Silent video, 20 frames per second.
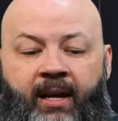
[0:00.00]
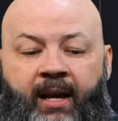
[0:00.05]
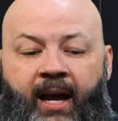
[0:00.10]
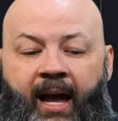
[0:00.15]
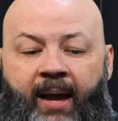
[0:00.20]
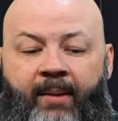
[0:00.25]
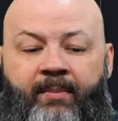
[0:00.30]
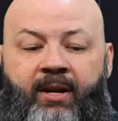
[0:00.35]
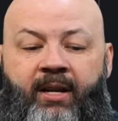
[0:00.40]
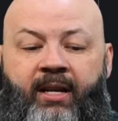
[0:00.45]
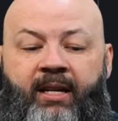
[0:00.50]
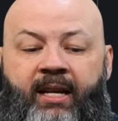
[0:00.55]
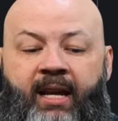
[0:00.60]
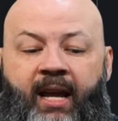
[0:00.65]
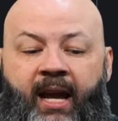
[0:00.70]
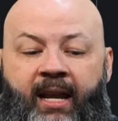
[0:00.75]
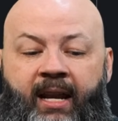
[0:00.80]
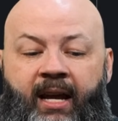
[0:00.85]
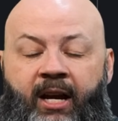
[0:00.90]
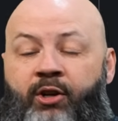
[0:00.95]
I'm going to
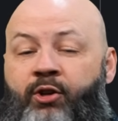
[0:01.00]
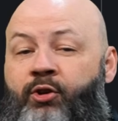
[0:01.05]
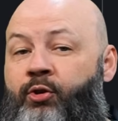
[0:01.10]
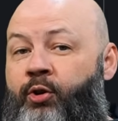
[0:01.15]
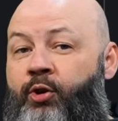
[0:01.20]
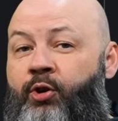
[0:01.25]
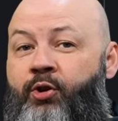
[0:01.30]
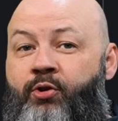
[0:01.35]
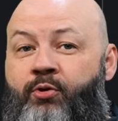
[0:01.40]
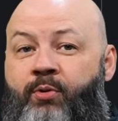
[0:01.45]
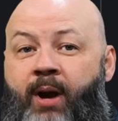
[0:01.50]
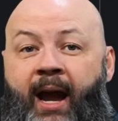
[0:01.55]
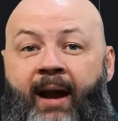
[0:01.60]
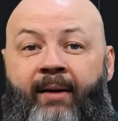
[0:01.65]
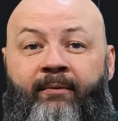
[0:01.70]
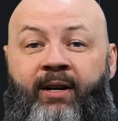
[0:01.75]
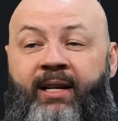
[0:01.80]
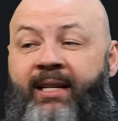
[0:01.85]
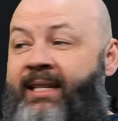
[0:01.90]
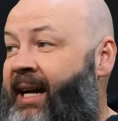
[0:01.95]
get a true
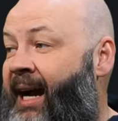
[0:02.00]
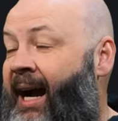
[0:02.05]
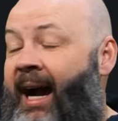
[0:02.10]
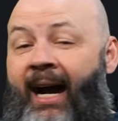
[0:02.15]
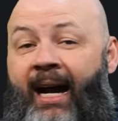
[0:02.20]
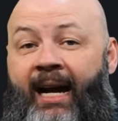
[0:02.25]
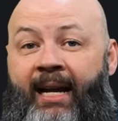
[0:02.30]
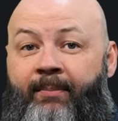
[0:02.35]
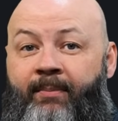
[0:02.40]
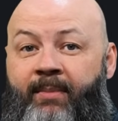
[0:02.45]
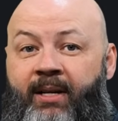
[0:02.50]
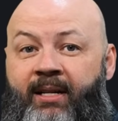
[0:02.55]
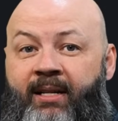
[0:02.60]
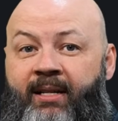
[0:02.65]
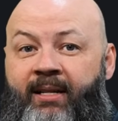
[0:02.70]
every time,